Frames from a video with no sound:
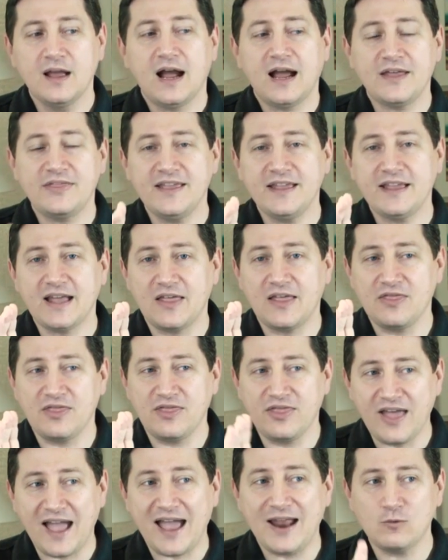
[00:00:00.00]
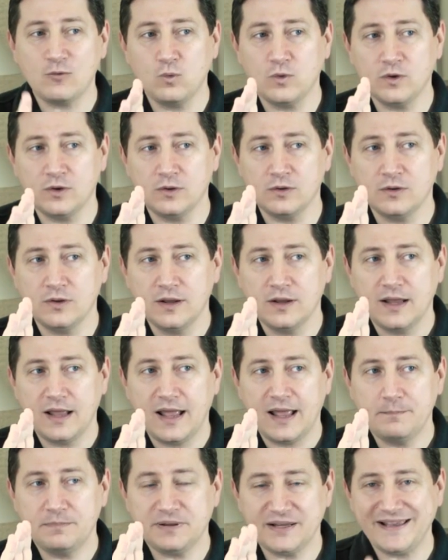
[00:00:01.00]
I think that will
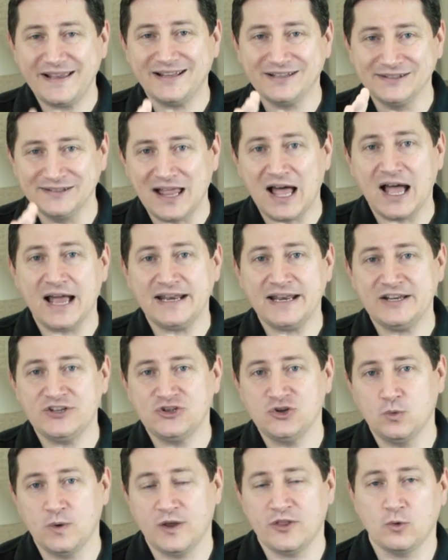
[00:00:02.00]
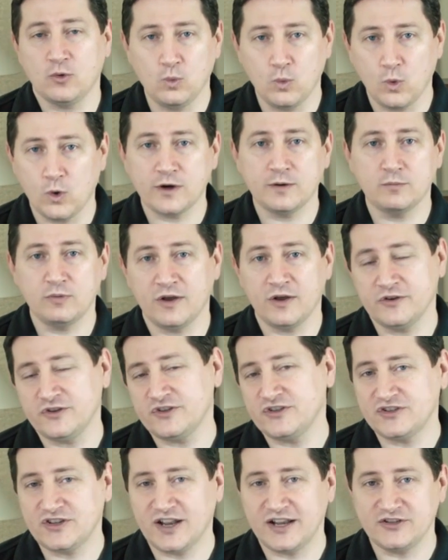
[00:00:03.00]
play a lot into whether Warner
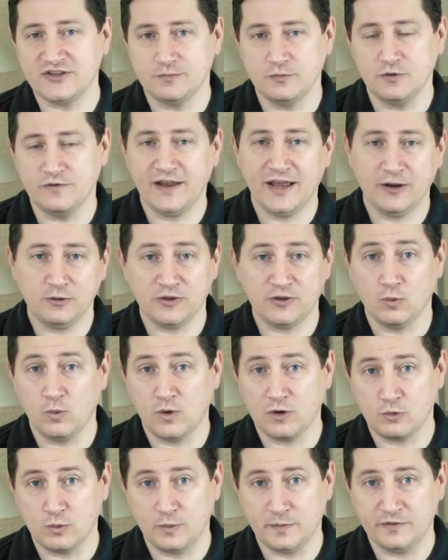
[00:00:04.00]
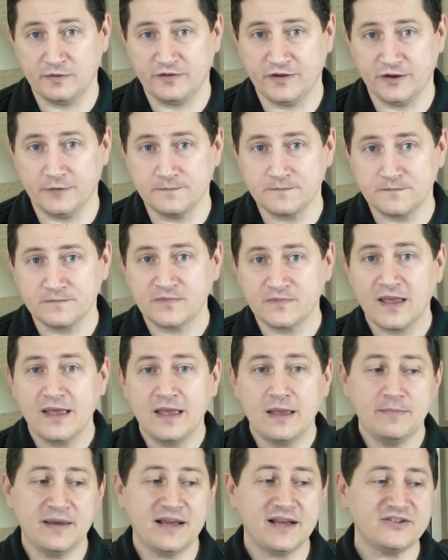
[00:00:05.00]
Brothers decides to move ahead with the Wonder Woman film.
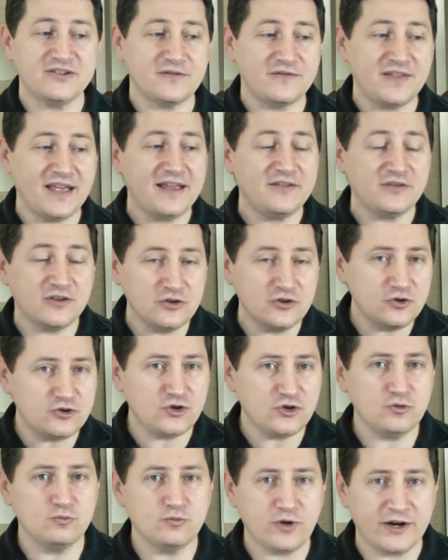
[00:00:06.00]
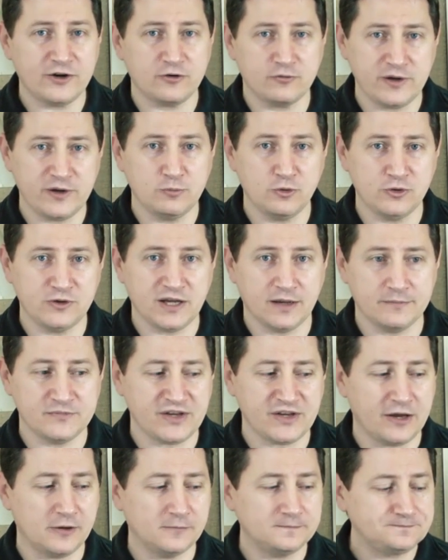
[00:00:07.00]
Because if they the new Tomb Raider reboot
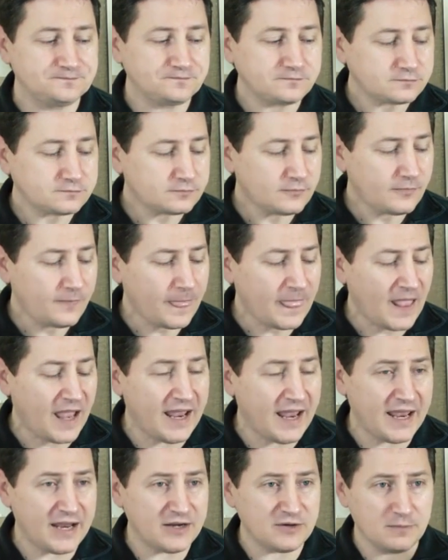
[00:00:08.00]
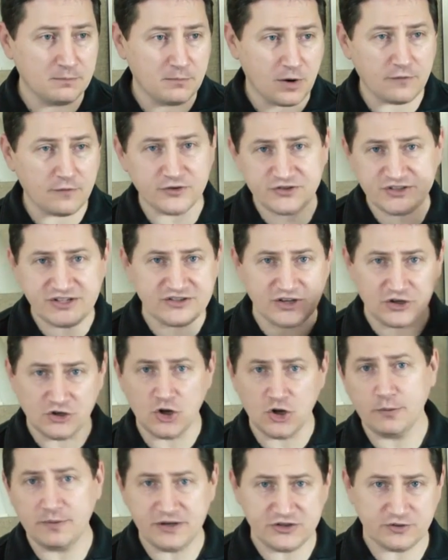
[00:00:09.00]
comes out and Marvel sees that
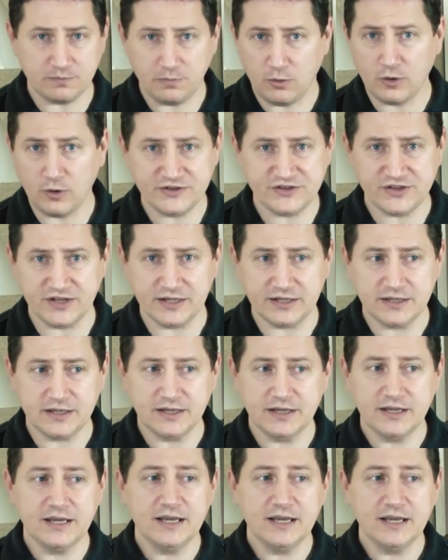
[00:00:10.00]
nobody supports it,